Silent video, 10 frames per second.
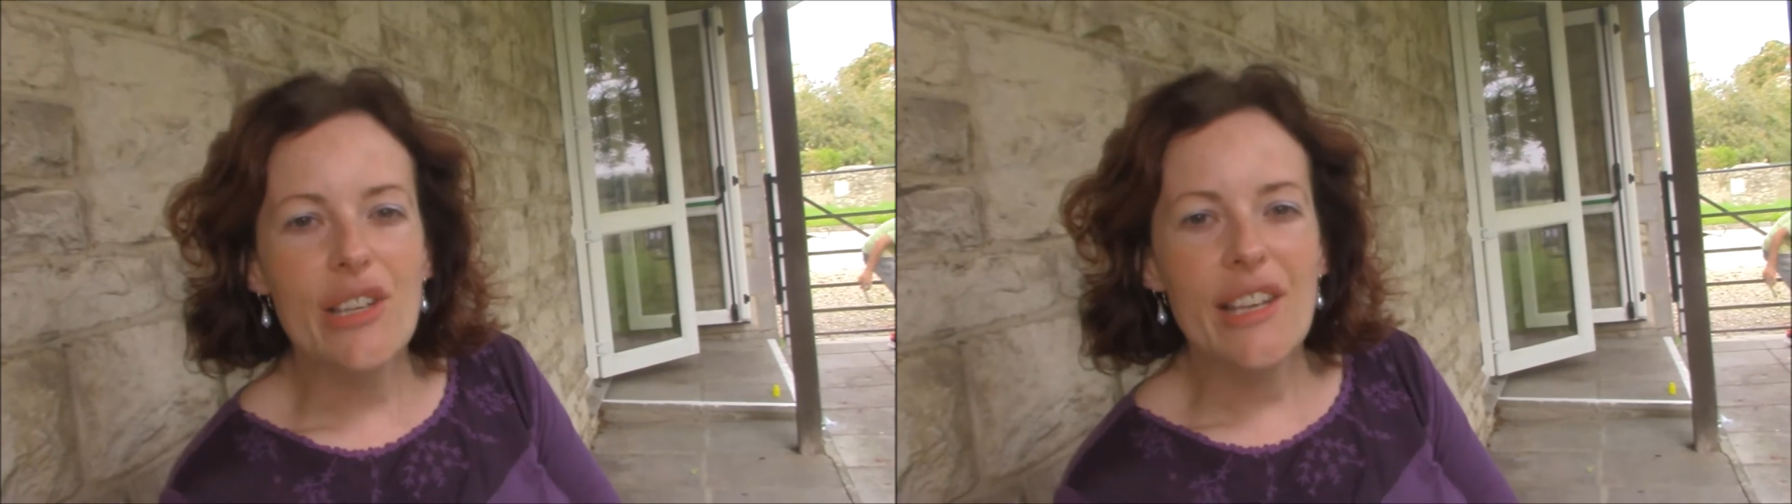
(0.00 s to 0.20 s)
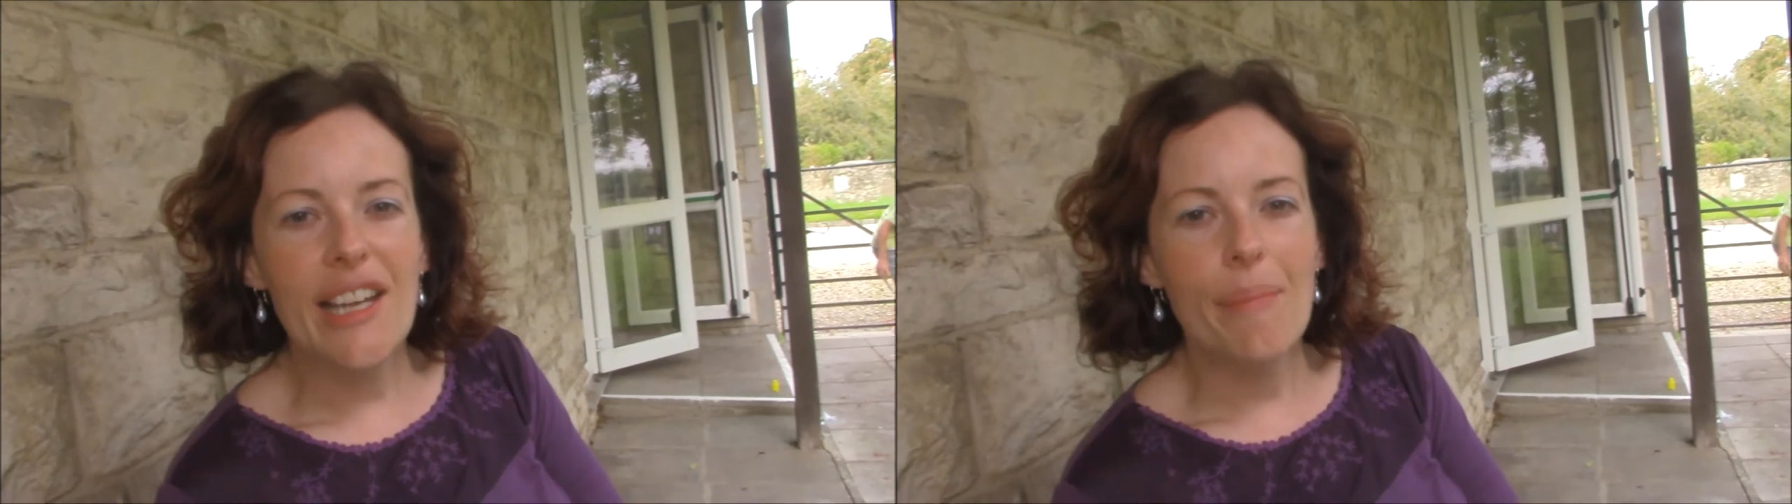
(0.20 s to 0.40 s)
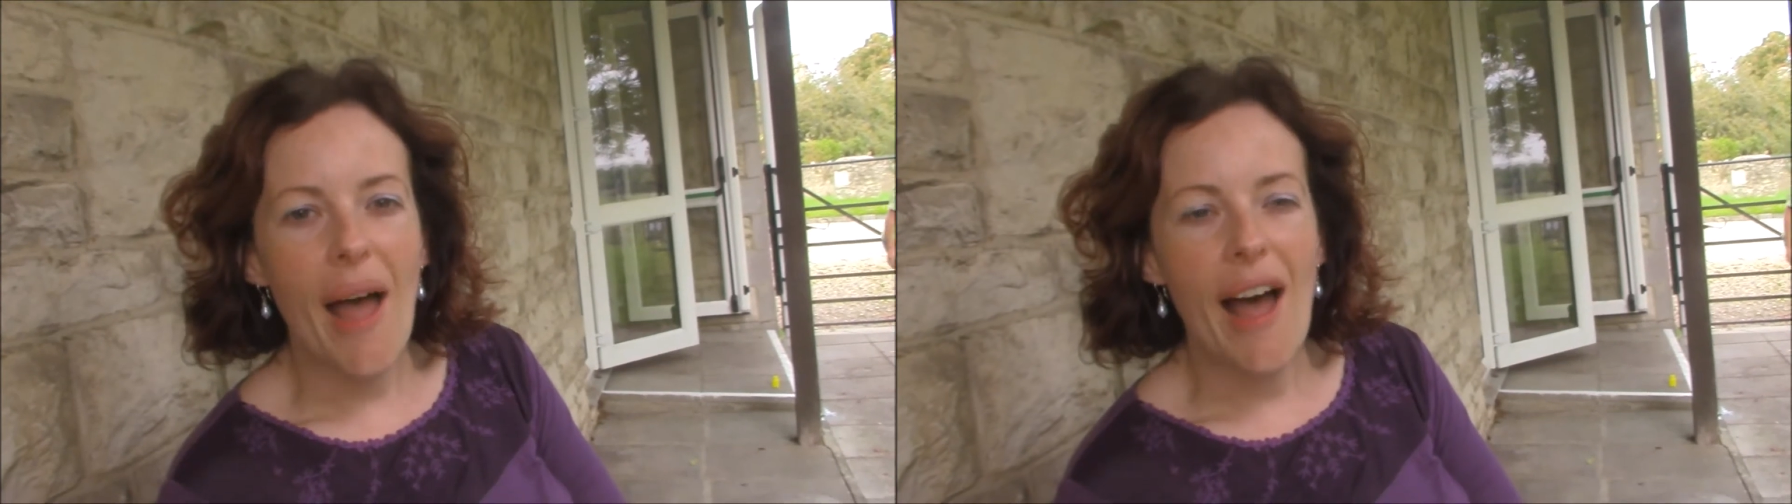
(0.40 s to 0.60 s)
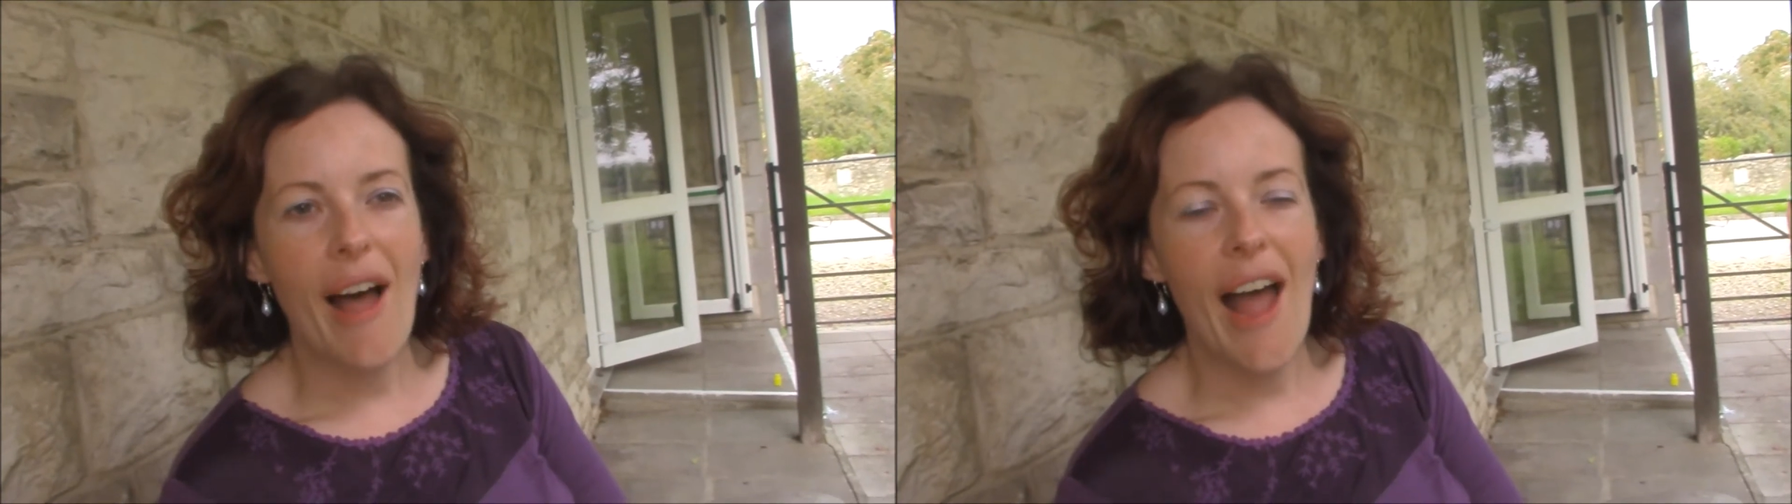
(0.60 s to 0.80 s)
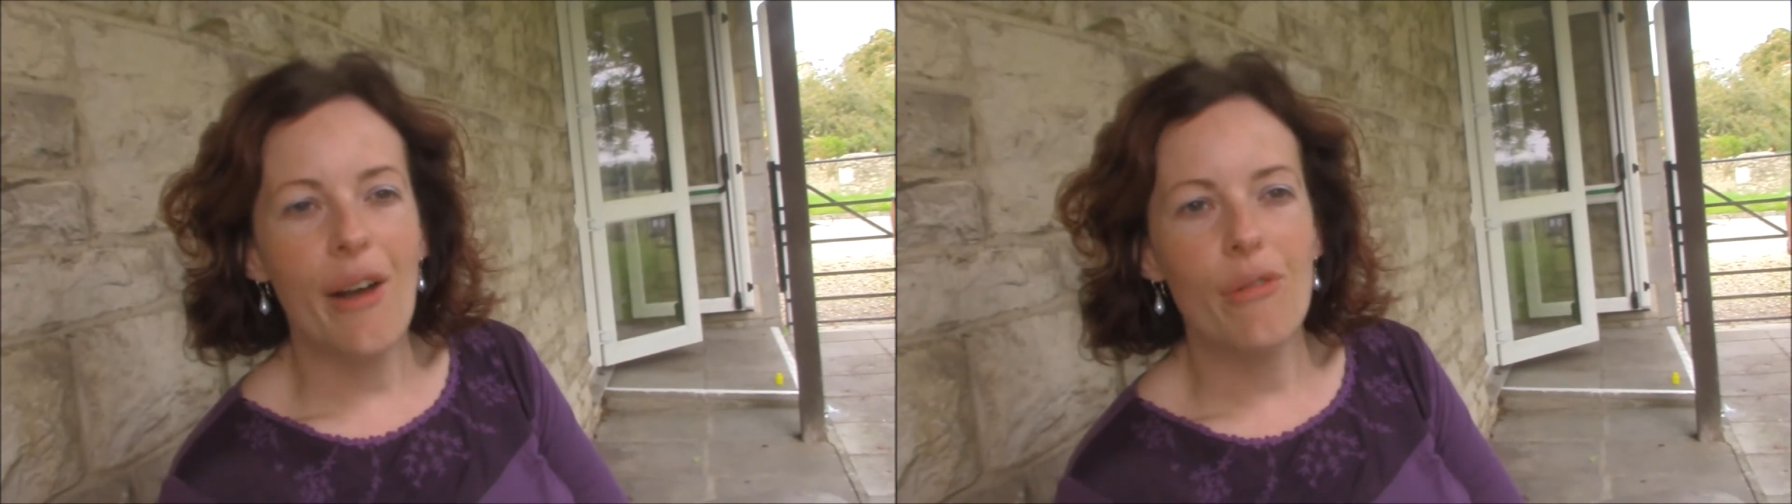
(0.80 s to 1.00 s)
think about
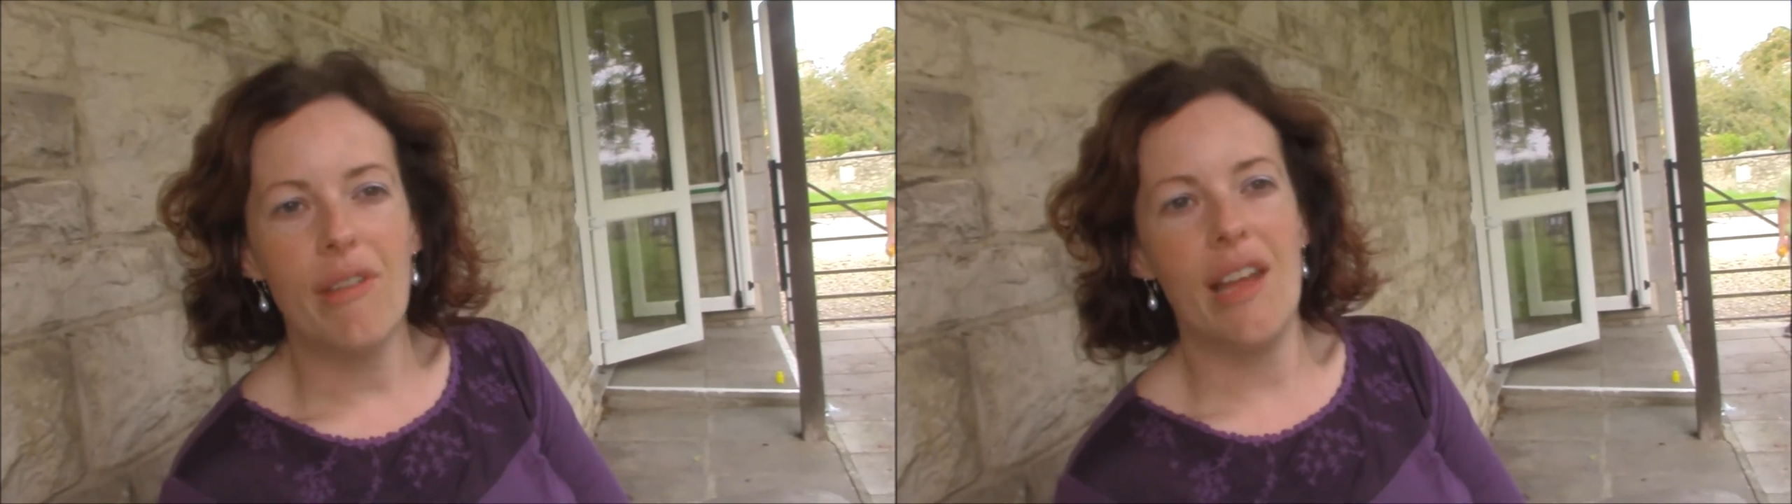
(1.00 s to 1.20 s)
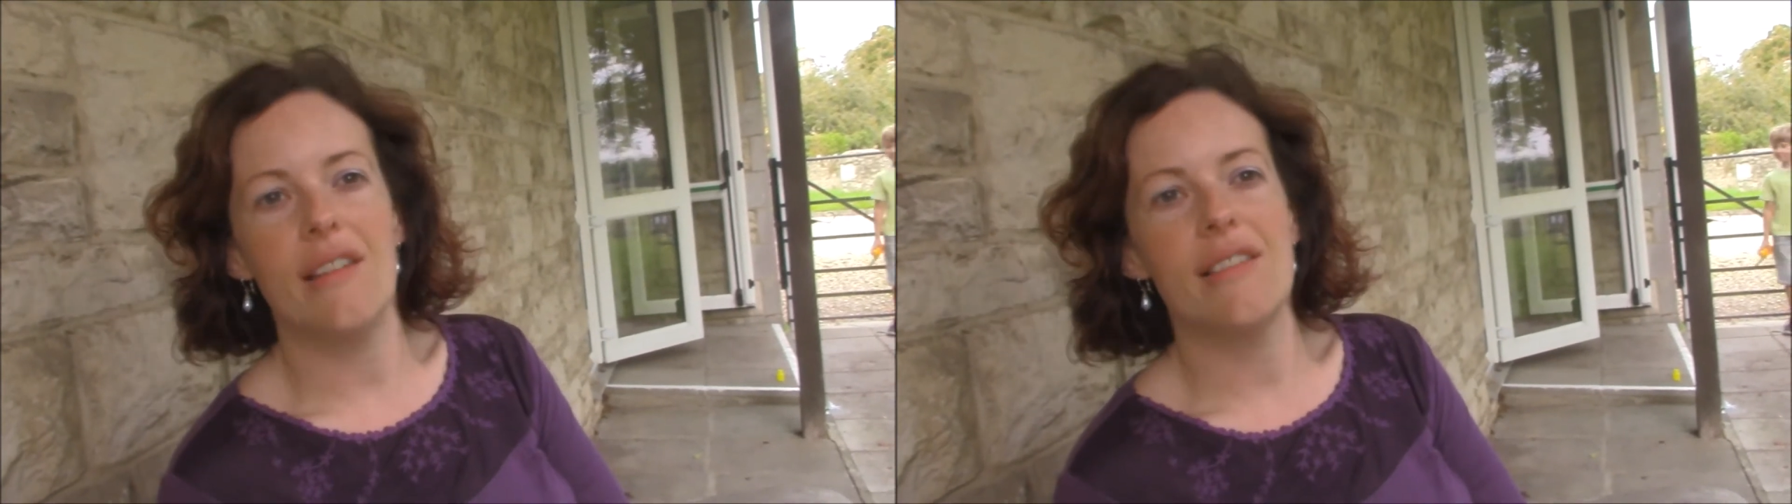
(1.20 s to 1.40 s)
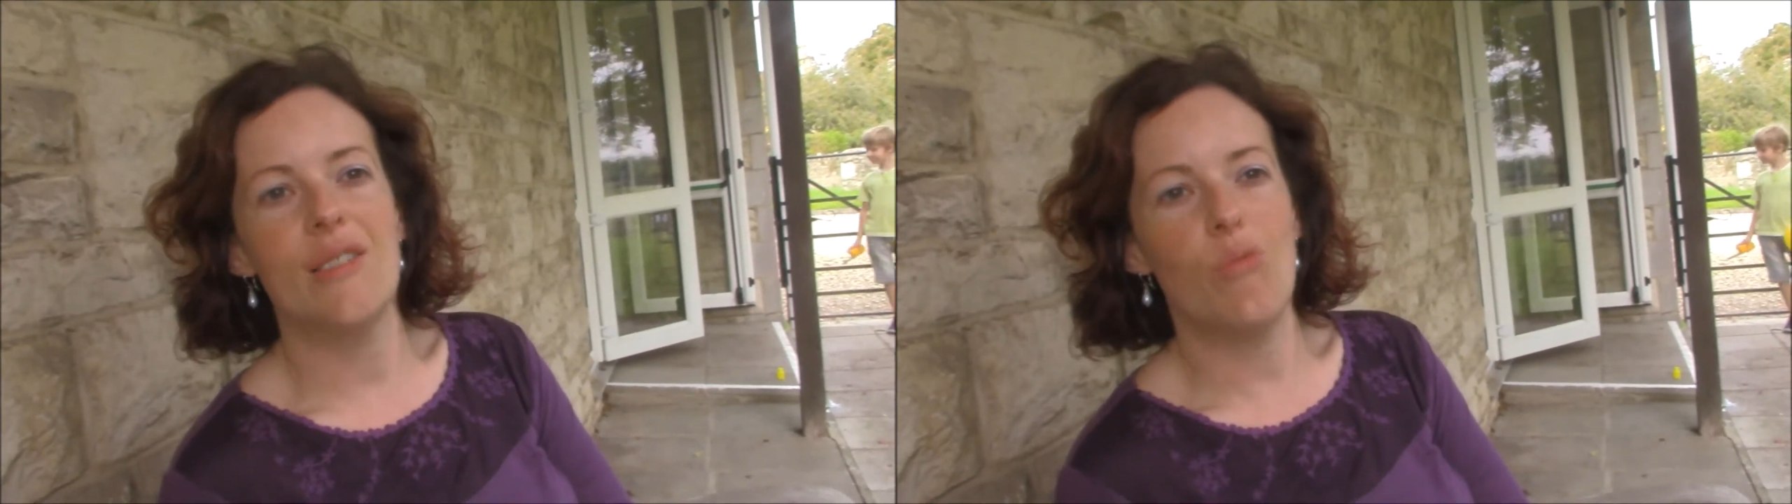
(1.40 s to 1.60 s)
how things